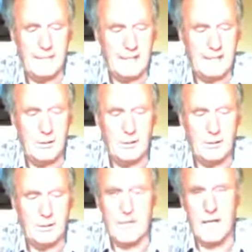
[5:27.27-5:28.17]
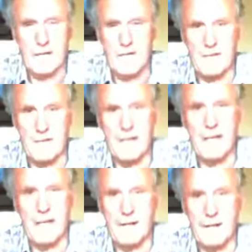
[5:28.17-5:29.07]
as all those boys I've met
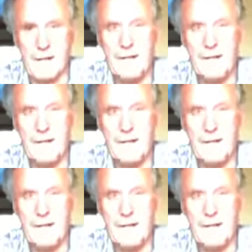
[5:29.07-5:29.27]
again now,